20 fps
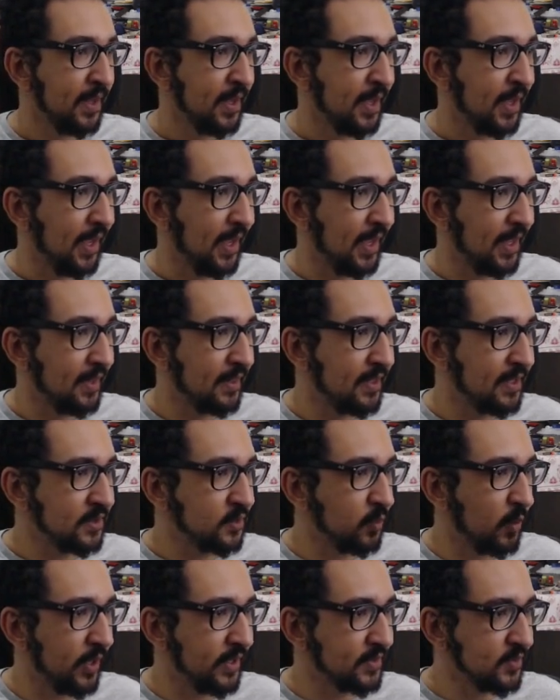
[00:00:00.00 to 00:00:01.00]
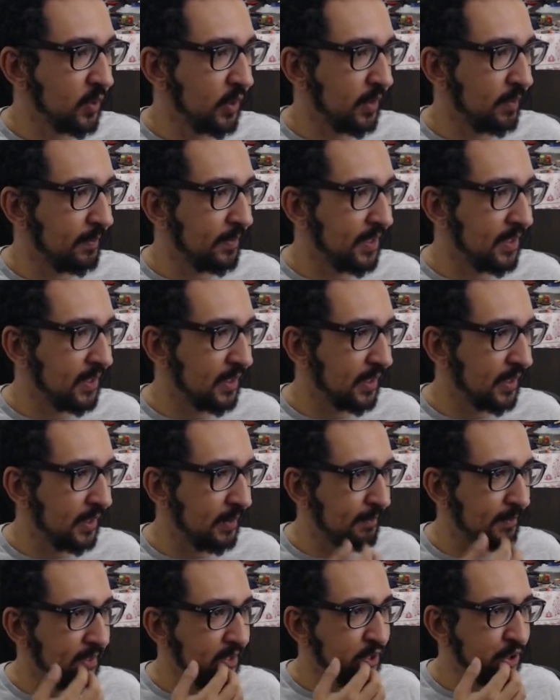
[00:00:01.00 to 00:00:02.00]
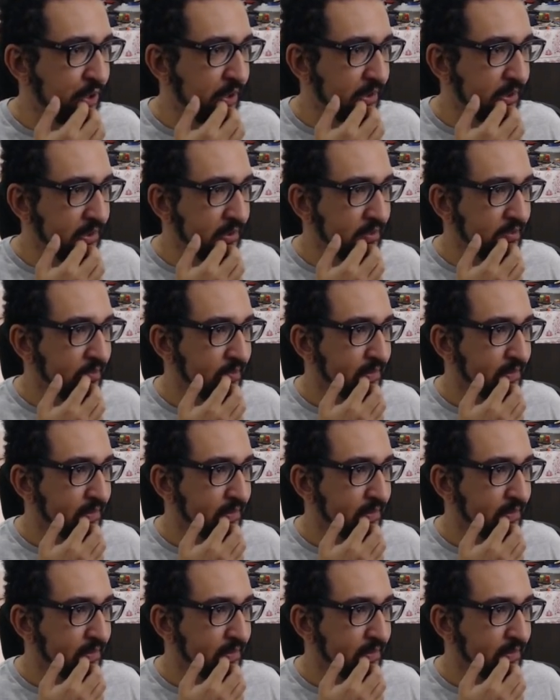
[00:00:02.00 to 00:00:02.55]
and this one is gonna be an emission